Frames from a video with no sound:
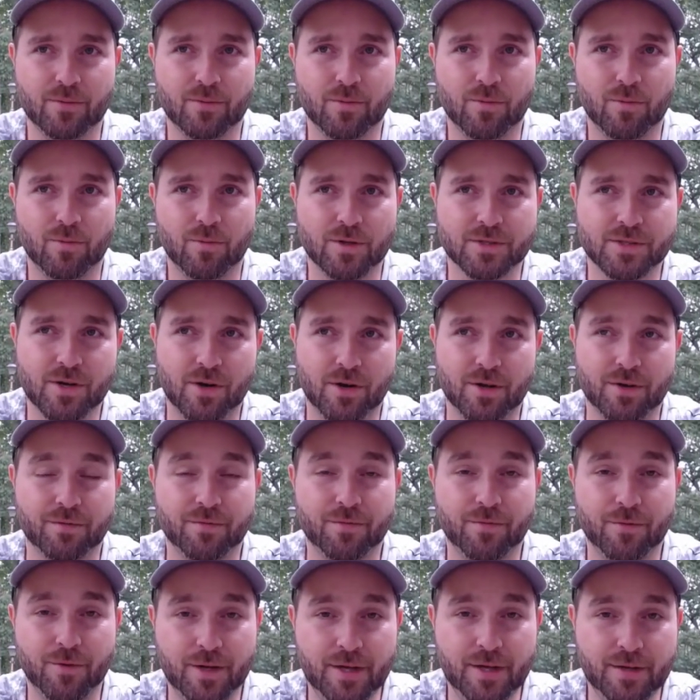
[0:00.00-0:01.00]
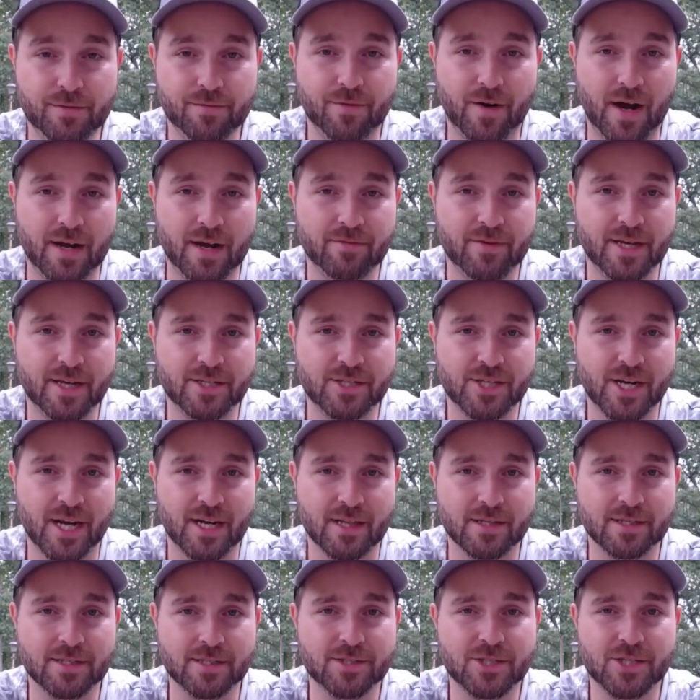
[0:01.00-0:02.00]
what's called a free 5-day
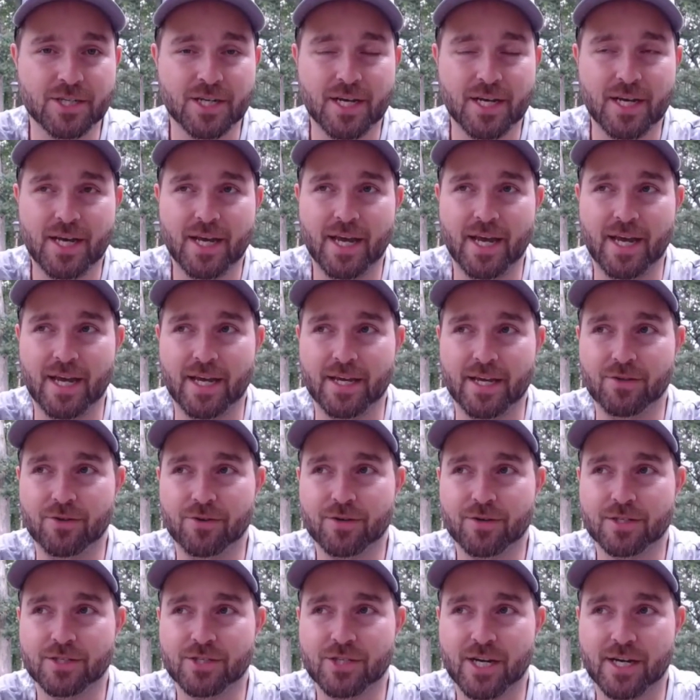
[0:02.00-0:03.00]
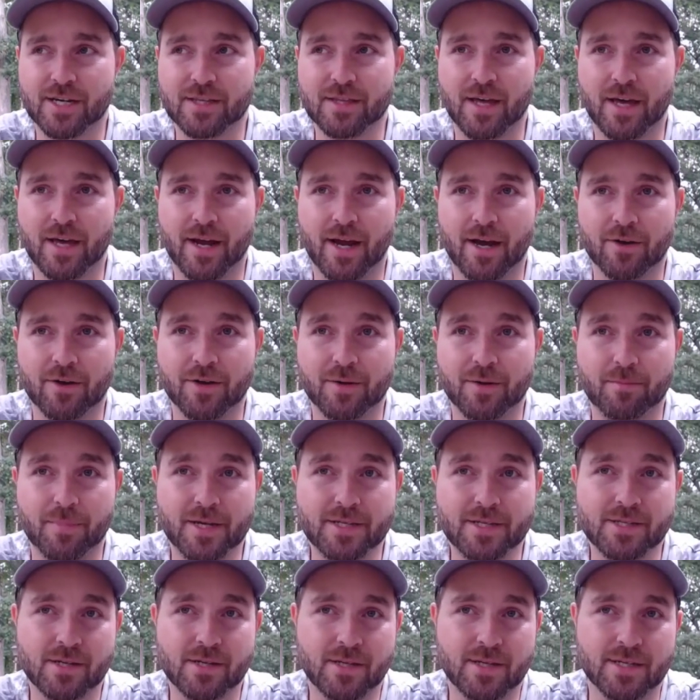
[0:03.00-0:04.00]
challenge, and you can check that out. And
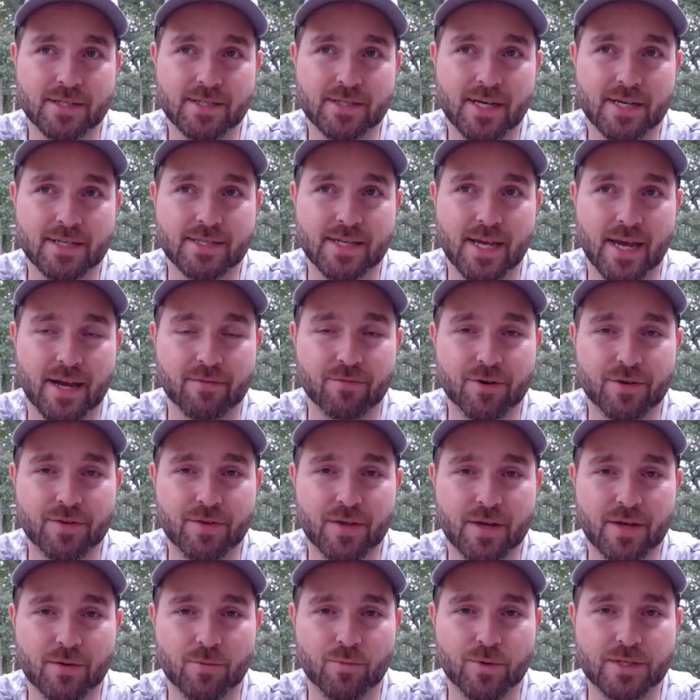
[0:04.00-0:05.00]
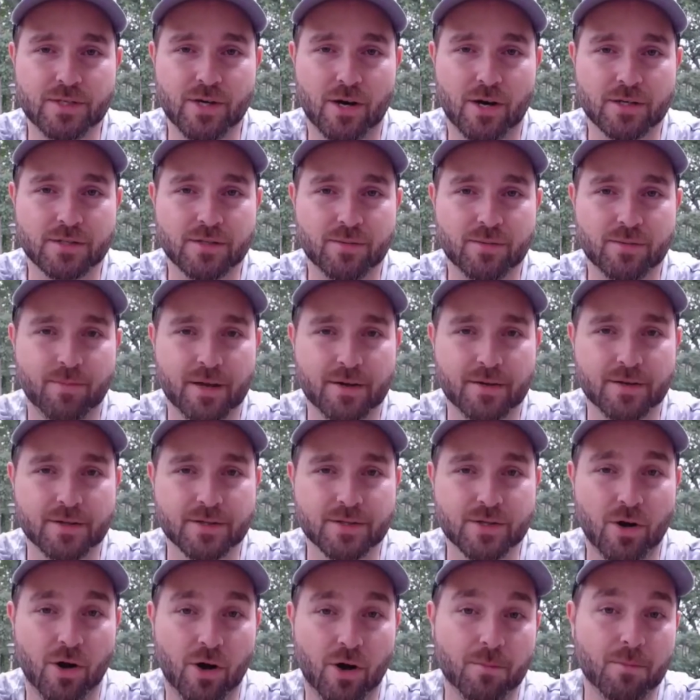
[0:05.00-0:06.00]
basically it takes everything we talked about in
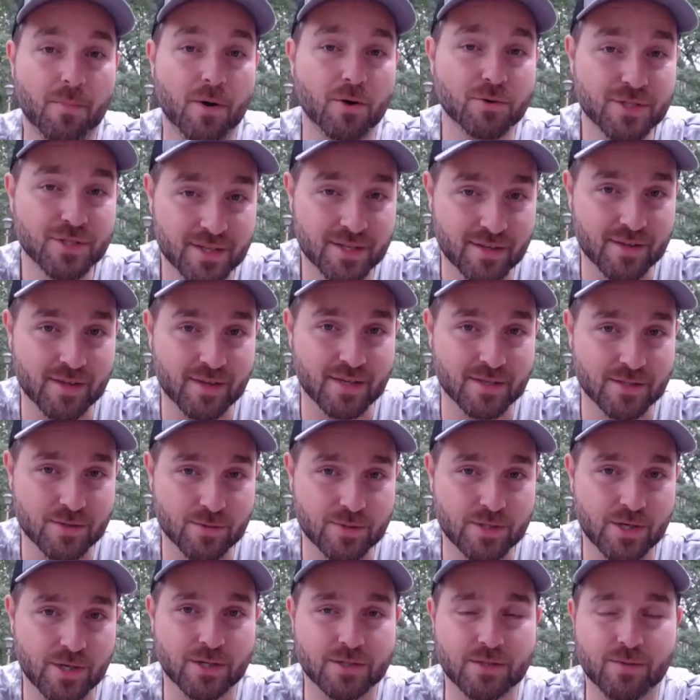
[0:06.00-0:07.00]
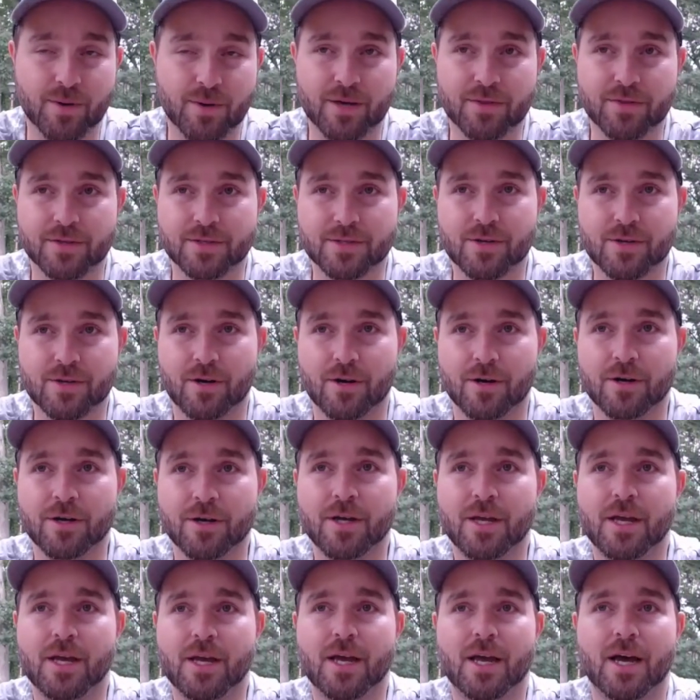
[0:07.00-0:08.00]
this call, most of the things we talked about in this call,
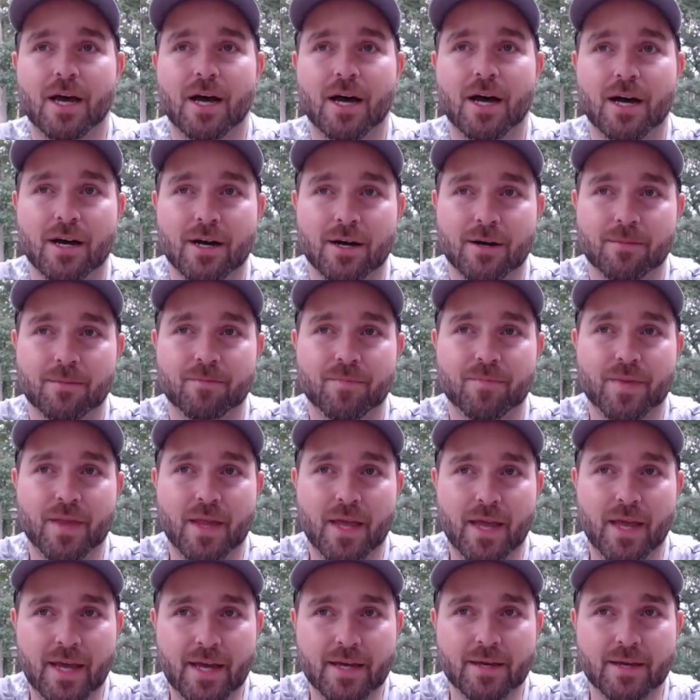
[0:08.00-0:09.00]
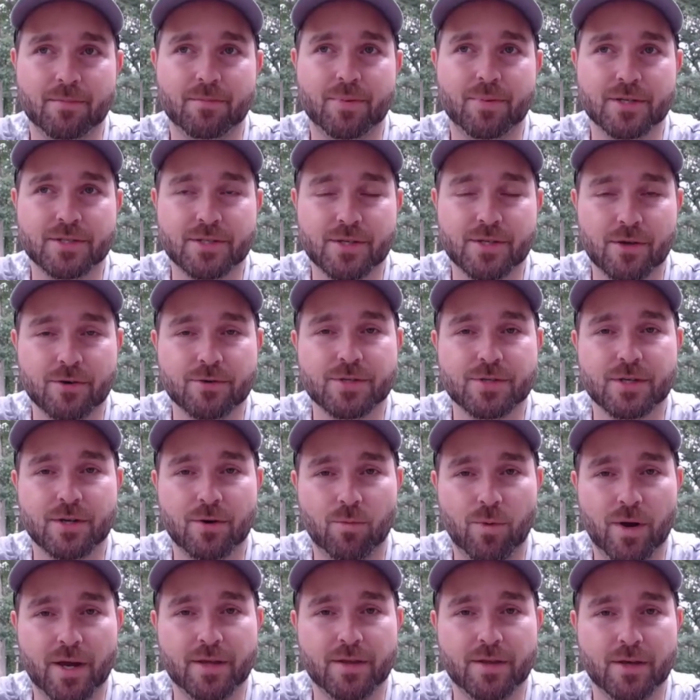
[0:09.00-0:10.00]
and puts those in a
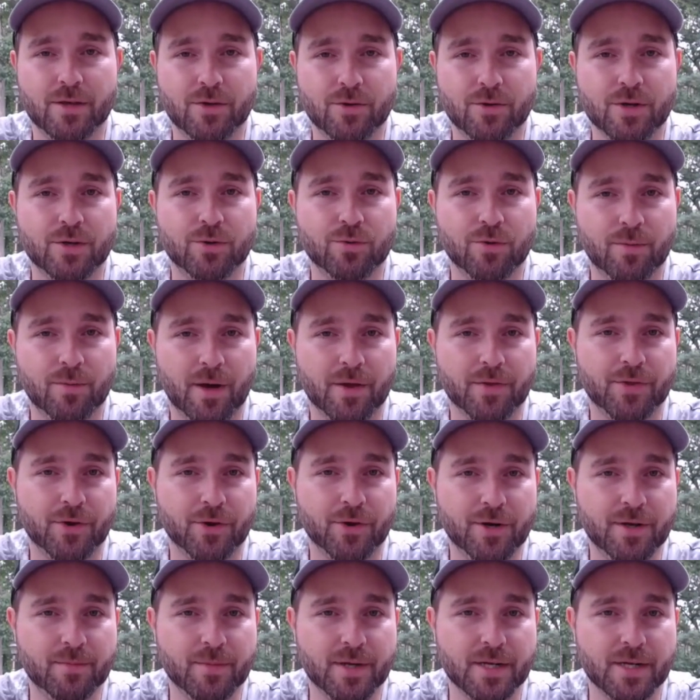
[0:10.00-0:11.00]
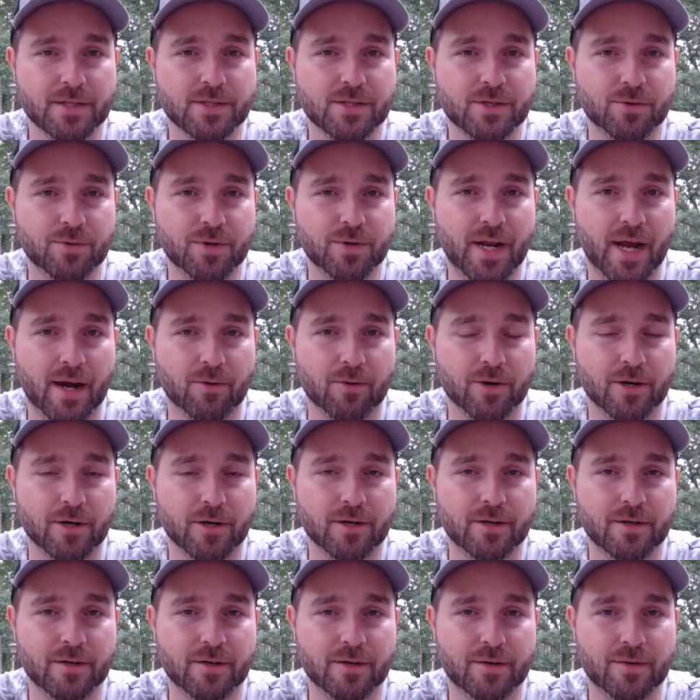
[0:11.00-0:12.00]
way that you can do about 30 minutes to an
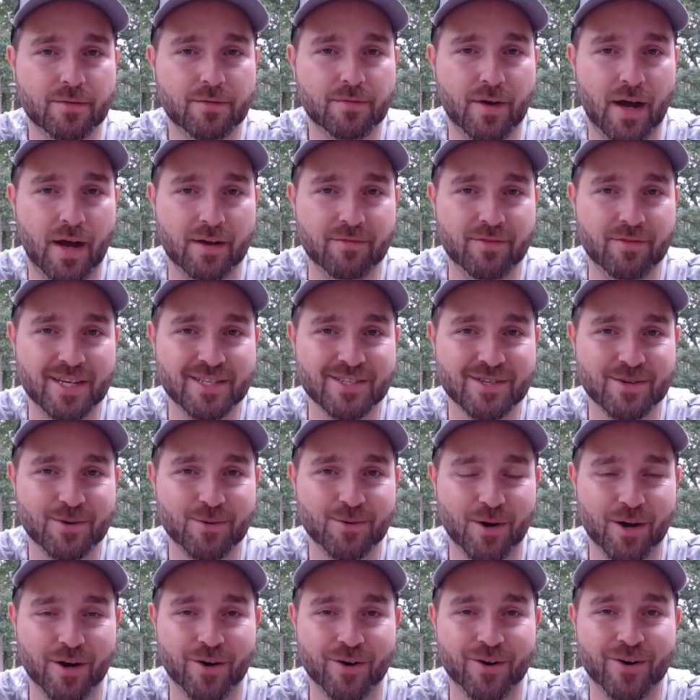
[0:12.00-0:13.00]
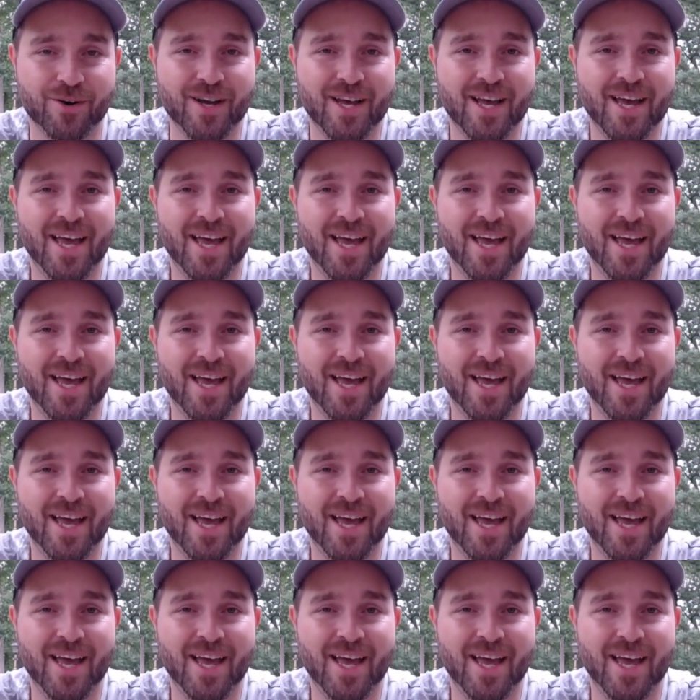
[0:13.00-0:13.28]
hour, 5 days in a row.